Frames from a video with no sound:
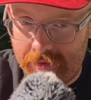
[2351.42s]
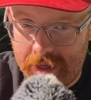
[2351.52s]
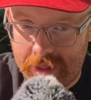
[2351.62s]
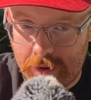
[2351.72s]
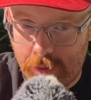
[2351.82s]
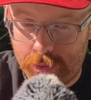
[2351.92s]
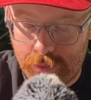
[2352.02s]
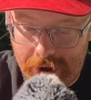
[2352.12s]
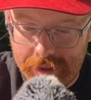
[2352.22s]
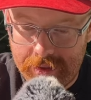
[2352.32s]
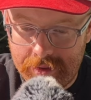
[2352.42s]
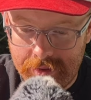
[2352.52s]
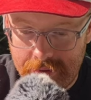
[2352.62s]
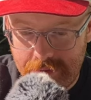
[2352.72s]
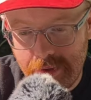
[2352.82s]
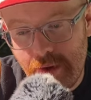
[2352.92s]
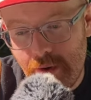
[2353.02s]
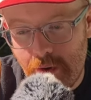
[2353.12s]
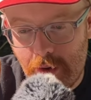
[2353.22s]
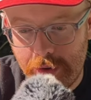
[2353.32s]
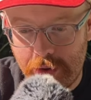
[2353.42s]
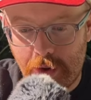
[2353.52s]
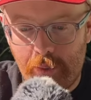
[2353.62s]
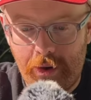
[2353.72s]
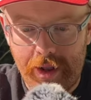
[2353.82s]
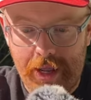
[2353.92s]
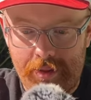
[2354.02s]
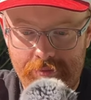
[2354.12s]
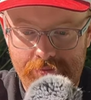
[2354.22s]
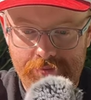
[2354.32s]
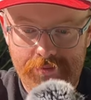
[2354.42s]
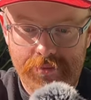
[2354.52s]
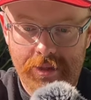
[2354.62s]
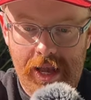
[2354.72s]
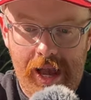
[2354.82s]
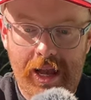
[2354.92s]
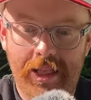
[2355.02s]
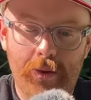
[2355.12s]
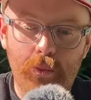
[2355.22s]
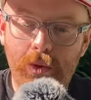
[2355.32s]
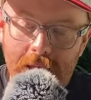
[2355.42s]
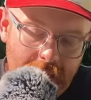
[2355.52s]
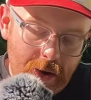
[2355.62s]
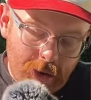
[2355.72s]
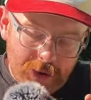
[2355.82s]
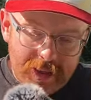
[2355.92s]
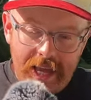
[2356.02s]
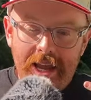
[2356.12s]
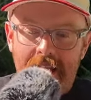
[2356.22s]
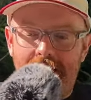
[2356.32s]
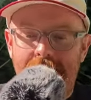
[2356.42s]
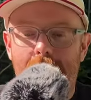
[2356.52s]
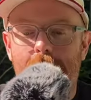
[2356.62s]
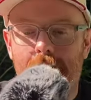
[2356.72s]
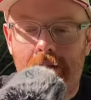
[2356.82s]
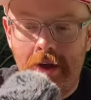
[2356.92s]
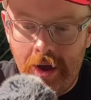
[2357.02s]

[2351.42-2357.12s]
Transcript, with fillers: these, he goes, Right, on you go on in. And here you're seeing an example